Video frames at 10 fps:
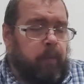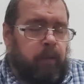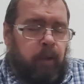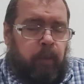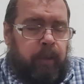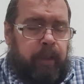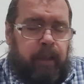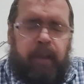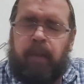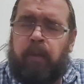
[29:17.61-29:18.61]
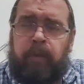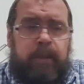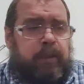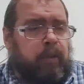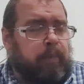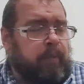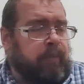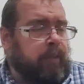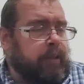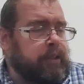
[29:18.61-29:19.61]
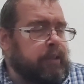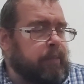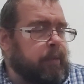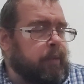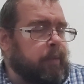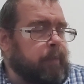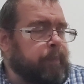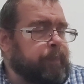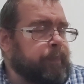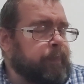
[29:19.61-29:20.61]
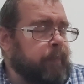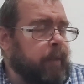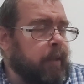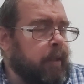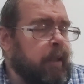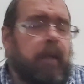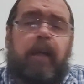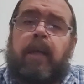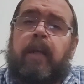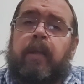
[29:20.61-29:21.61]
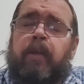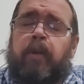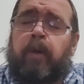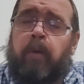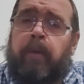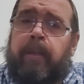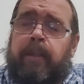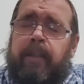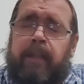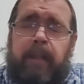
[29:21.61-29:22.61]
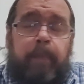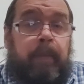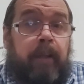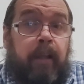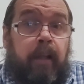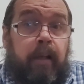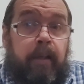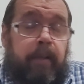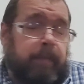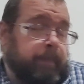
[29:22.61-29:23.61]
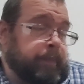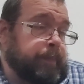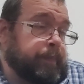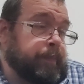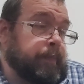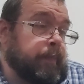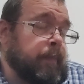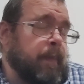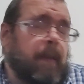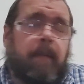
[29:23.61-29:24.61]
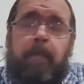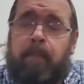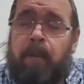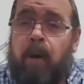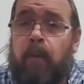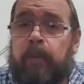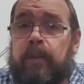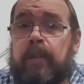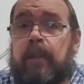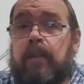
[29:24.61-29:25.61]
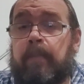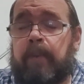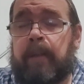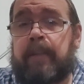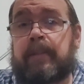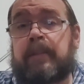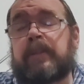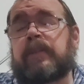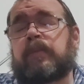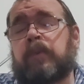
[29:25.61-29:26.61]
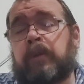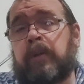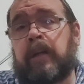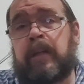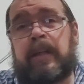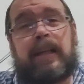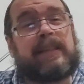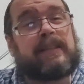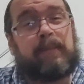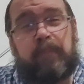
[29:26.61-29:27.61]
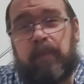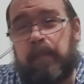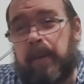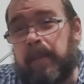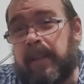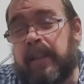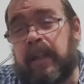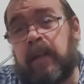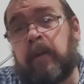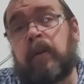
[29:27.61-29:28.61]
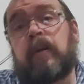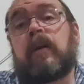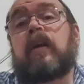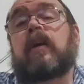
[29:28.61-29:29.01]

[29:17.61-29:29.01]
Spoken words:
loading and unloading is going to be very similar. You're going to need a plug most places when you're hunting, except for maybe deer,